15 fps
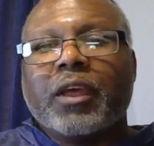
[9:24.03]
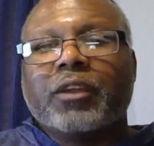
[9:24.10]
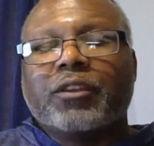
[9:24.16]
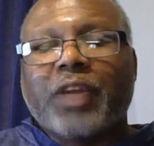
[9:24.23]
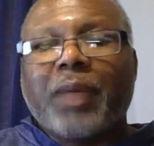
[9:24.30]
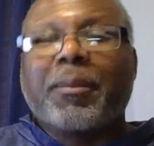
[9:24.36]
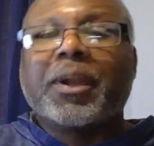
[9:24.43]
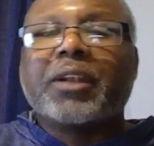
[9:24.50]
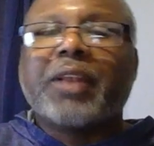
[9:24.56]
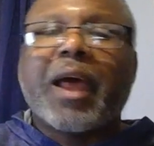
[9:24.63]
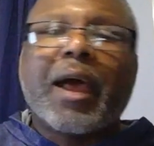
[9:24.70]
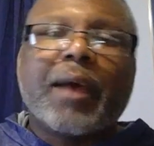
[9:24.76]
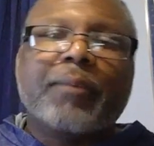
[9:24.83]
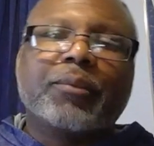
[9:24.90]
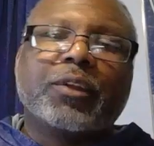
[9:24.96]
Some of the
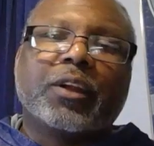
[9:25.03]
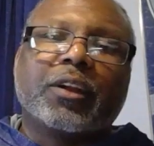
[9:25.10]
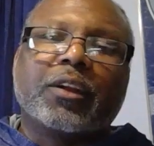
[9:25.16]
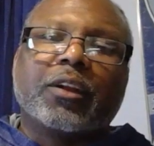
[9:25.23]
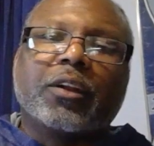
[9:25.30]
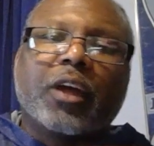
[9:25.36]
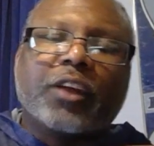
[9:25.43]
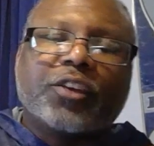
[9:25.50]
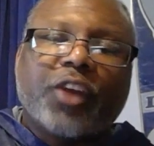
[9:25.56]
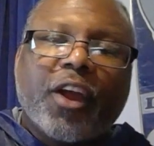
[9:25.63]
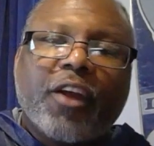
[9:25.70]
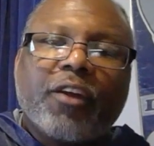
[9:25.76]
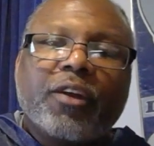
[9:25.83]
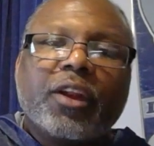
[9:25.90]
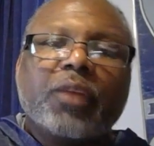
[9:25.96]
time the
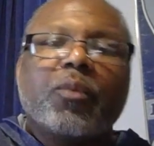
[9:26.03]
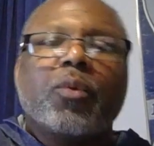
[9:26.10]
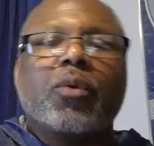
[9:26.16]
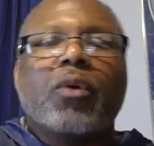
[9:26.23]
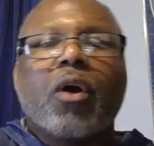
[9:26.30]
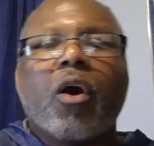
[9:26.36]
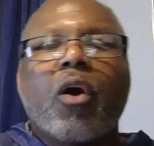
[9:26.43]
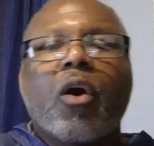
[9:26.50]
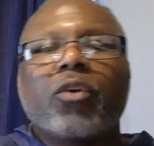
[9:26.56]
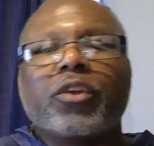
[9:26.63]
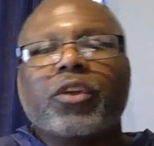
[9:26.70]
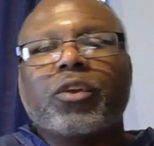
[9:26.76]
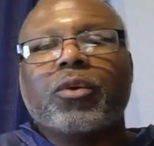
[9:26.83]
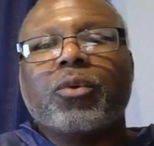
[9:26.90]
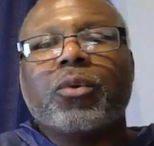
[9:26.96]
attorney will call
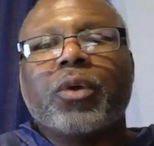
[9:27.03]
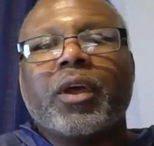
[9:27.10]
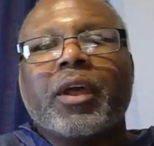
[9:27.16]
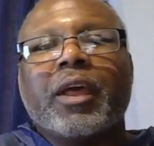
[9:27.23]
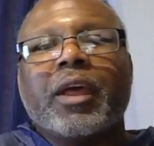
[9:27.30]
you